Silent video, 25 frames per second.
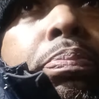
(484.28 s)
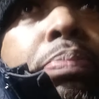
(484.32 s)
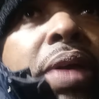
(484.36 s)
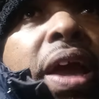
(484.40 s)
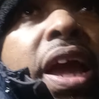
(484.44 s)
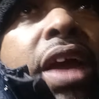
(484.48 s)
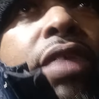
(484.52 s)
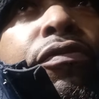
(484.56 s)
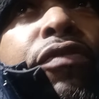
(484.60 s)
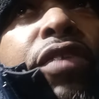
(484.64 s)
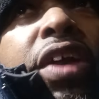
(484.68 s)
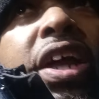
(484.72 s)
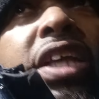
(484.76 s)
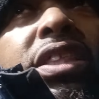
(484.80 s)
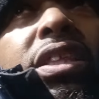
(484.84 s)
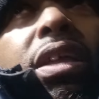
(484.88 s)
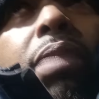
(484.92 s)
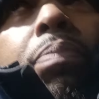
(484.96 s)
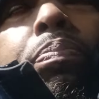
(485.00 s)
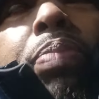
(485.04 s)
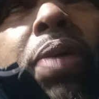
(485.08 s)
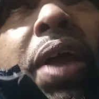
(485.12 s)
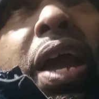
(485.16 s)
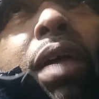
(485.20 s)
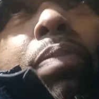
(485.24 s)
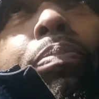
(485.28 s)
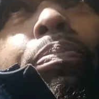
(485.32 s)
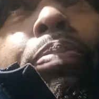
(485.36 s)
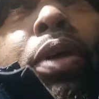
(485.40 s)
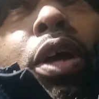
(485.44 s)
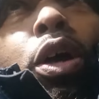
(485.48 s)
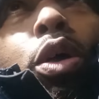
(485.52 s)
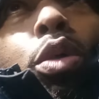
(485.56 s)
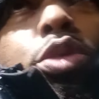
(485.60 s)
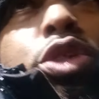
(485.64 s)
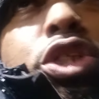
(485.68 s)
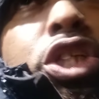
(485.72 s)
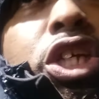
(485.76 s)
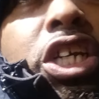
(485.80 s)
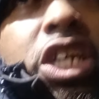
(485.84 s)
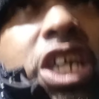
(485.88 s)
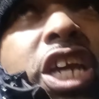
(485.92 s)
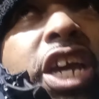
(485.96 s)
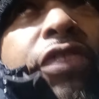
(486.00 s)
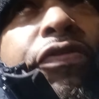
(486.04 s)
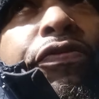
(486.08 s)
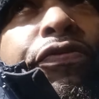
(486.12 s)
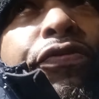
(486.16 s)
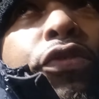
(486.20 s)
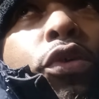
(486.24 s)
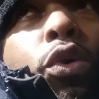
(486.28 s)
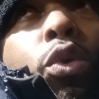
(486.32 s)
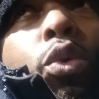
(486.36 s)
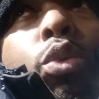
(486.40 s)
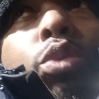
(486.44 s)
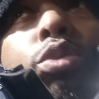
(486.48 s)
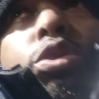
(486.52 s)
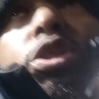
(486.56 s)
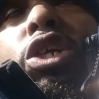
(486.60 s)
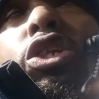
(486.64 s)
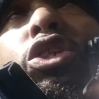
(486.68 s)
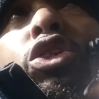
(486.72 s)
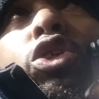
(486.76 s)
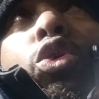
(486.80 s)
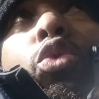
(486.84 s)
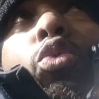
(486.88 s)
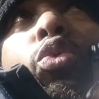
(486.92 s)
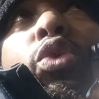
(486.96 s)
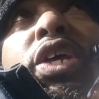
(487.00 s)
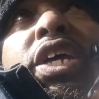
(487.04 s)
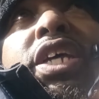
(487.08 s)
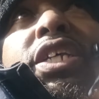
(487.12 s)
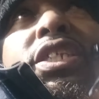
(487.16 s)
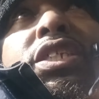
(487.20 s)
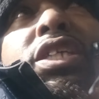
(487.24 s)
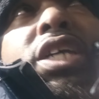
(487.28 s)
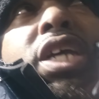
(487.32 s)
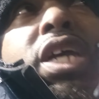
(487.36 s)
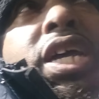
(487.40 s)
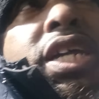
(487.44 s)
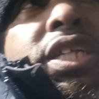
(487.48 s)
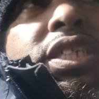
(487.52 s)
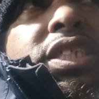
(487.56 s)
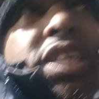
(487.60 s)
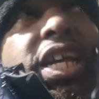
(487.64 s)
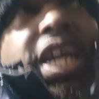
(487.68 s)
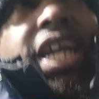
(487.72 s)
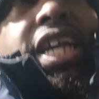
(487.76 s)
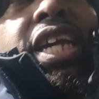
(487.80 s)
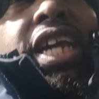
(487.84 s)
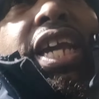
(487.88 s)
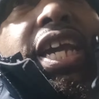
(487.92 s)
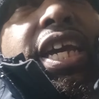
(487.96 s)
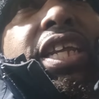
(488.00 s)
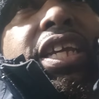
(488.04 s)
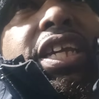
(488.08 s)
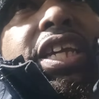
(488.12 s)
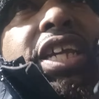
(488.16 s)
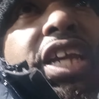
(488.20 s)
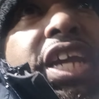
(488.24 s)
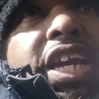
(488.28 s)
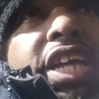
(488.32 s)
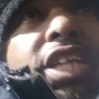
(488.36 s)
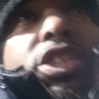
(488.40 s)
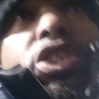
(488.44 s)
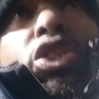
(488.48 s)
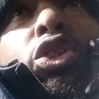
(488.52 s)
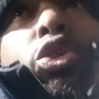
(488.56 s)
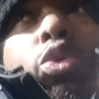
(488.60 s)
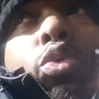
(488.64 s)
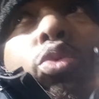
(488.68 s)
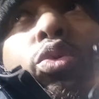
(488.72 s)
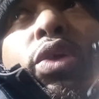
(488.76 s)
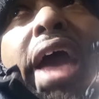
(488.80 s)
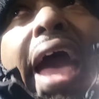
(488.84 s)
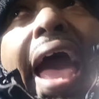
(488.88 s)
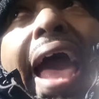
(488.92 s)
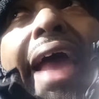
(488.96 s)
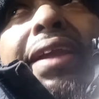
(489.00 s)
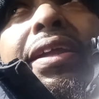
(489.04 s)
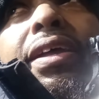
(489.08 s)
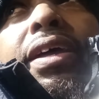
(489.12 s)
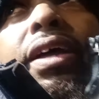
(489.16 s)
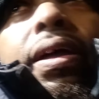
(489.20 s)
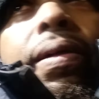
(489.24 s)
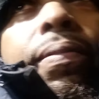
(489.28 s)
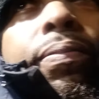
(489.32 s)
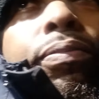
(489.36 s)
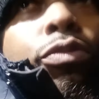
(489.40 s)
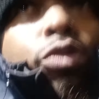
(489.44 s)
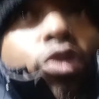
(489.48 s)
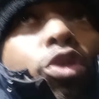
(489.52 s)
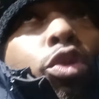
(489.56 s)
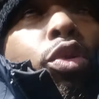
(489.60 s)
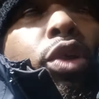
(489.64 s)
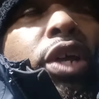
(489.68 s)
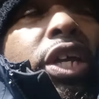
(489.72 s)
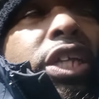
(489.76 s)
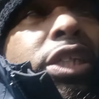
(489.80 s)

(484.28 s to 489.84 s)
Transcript: to pay rent, to pay bills, to get food, to do this, take care of the kids, do that, do